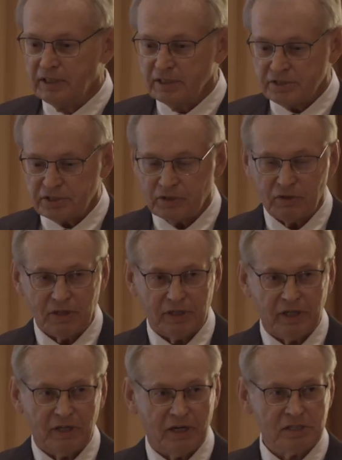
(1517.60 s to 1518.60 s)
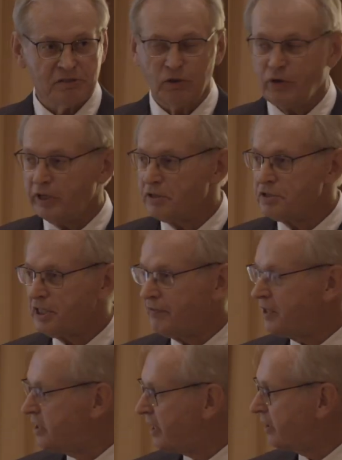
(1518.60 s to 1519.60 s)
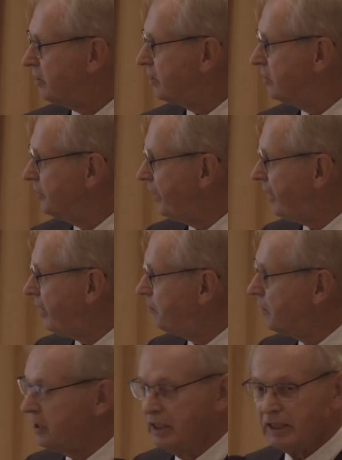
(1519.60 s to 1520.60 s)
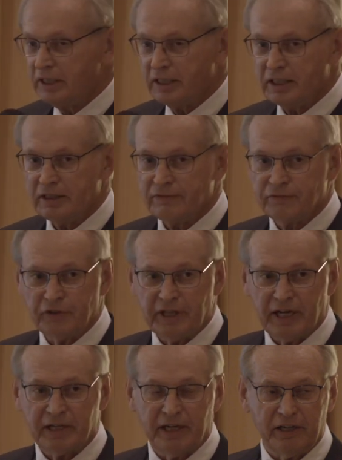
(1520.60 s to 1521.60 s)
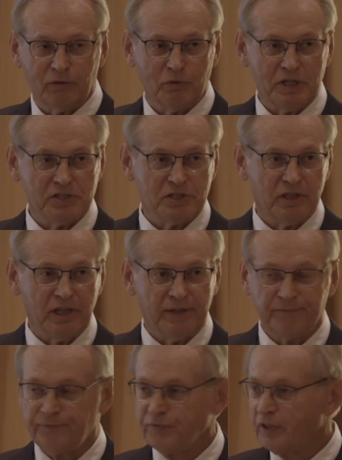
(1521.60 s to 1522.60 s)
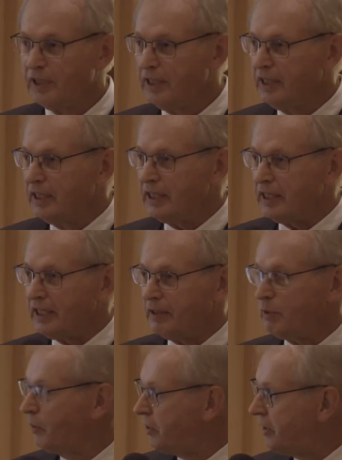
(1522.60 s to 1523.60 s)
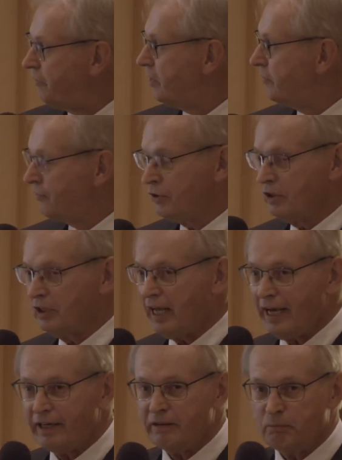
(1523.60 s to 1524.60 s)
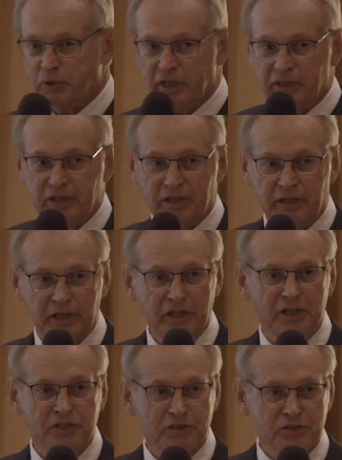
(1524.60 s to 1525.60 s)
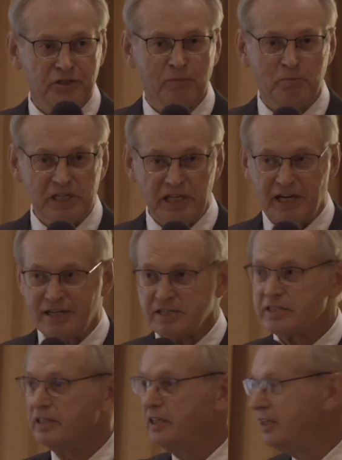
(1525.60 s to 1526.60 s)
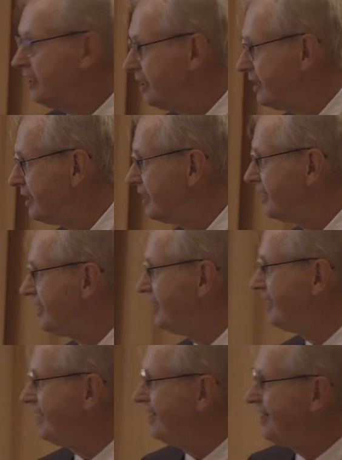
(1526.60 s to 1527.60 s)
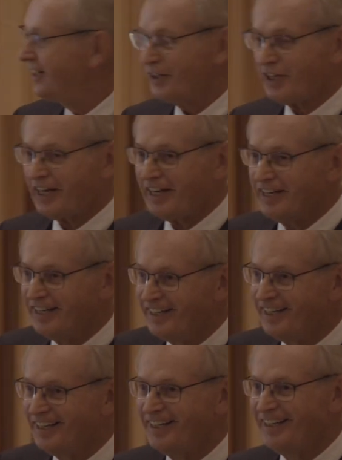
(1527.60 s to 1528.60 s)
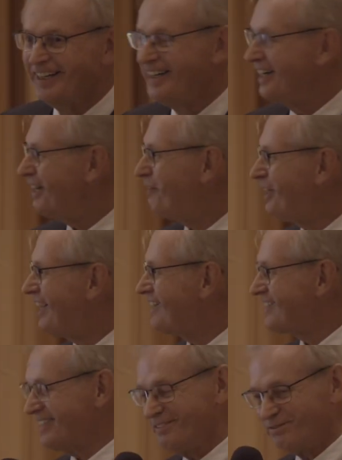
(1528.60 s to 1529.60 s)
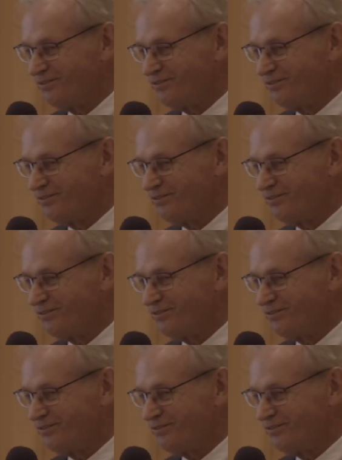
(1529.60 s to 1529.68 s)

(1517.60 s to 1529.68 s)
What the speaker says: So, us lawyers have a technical name for that kind of reasoning. I won't give you the full Latin, but the initials are BS. Okay? I mean, that